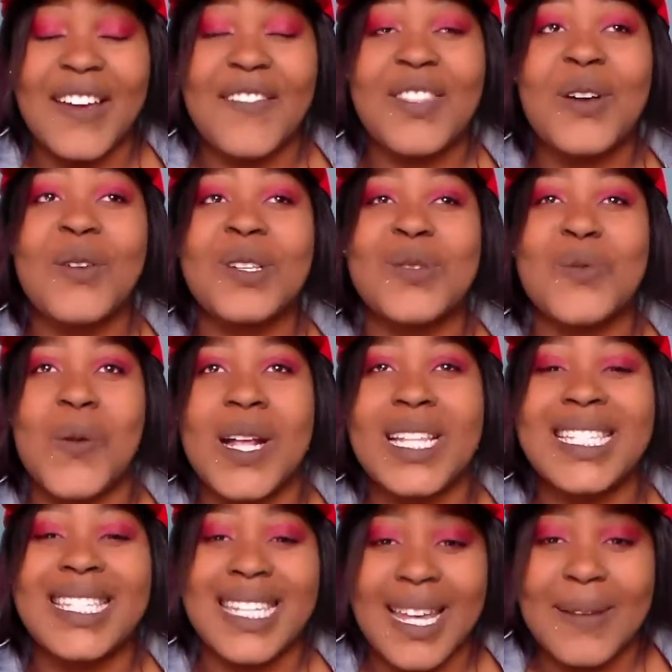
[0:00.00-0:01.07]
If there was
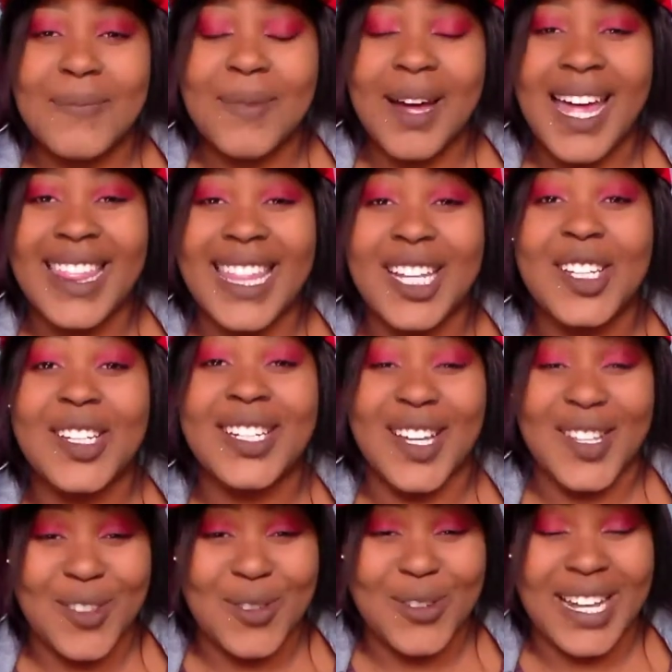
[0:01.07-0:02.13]
one tip that
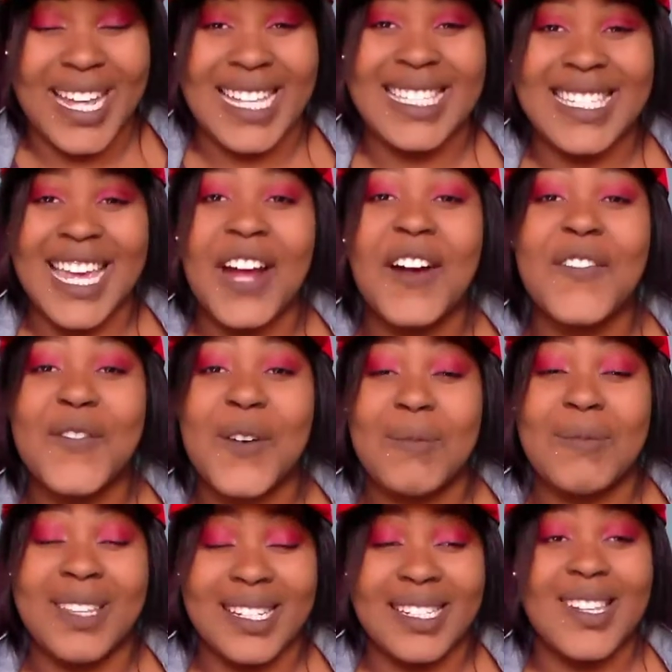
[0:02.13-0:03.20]
you can take
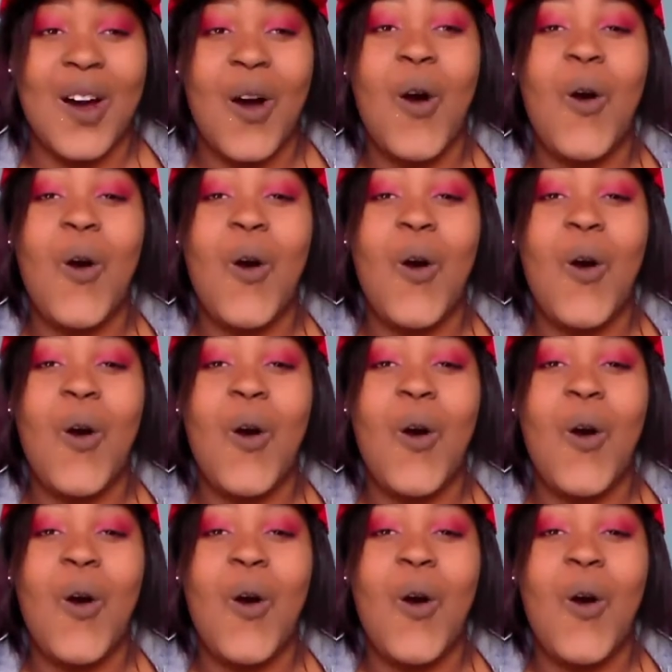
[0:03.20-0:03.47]
from this